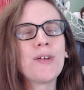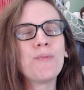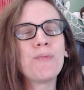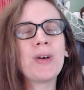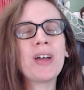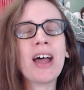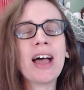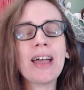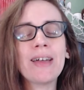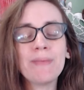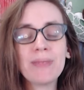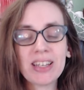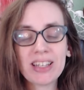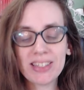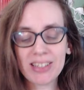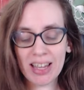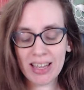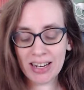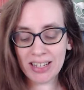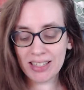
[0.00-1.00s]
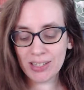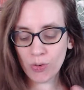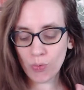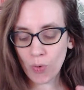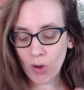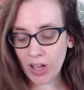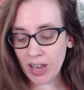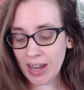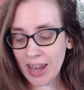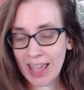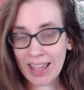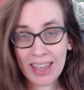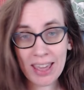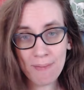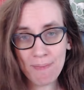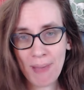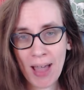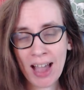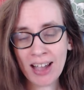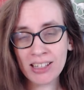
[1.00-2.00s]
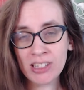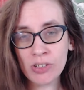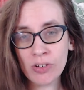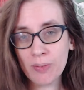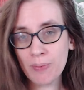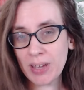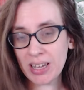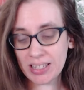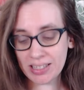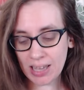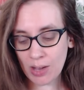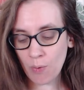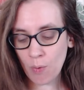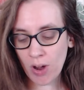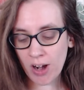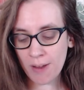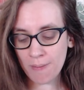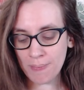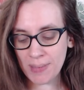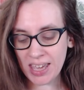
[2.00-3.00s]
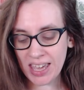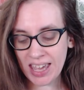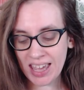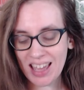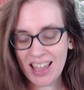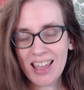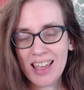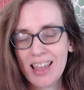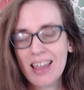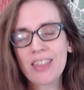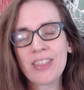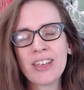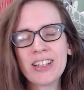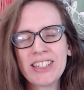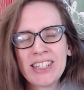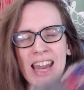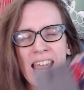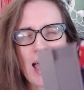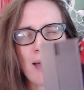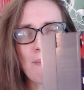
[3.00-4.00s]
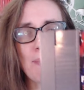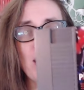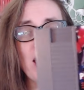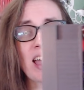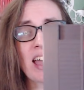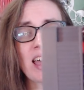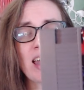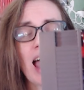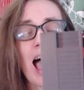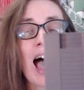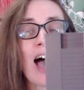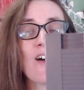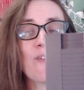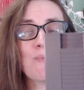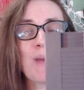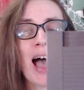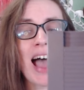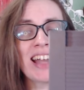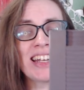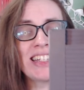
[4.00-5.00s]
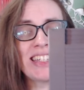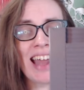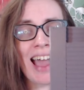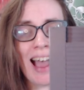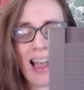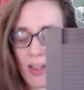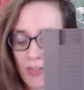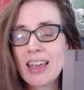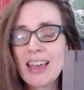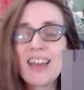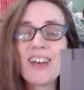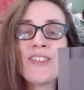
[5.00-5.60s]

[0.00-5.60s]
But I am excited to one day get back to it because I want to be the champion of Punch-Out!